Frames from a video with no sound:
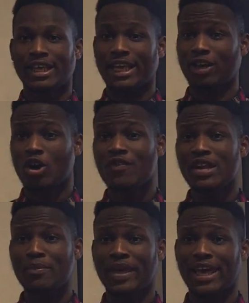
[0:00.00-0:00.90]
A
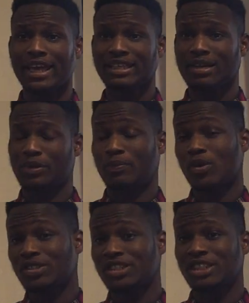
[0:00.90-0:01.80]
covenant may either be
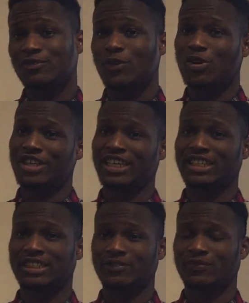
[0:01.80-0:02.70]
positive or
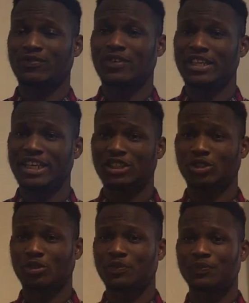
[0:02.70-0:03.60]
negative in
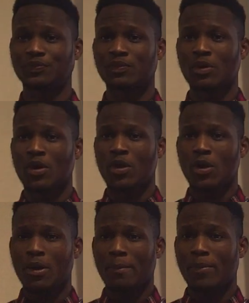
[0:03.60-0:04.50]
nature.
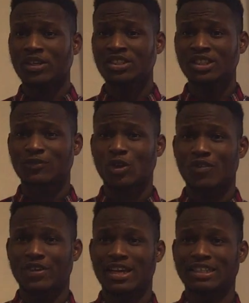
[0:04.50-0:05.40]
Positive
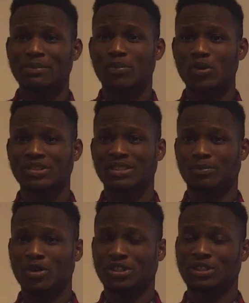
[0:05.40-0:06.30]
covenant imposes
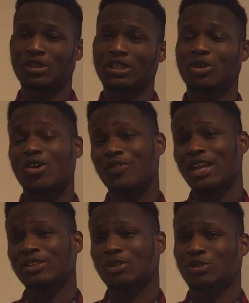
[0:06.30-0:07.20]
burden on a
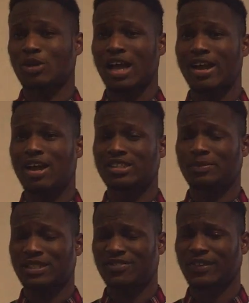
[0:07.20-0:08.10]
covenantor to carry out
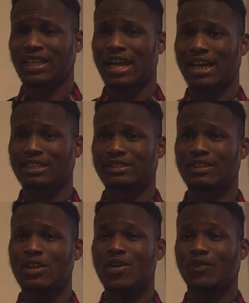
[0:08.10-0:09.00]
specific acts.
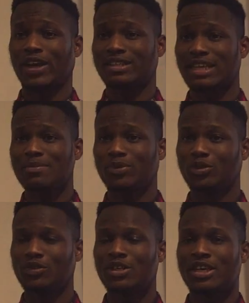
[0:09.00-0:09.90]
For
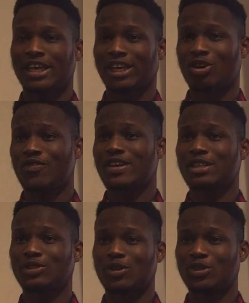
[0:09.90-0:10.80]
example, a
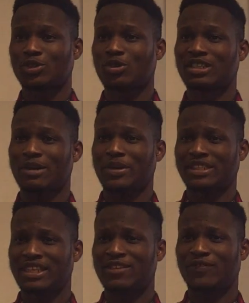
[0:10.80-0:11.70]
covenant to construct and
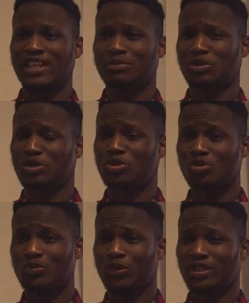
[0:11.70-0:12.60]
maintain a fence between
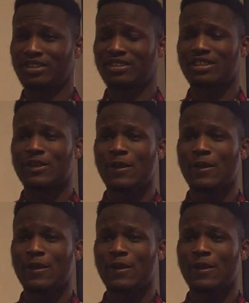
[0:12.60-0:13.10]
two buildings.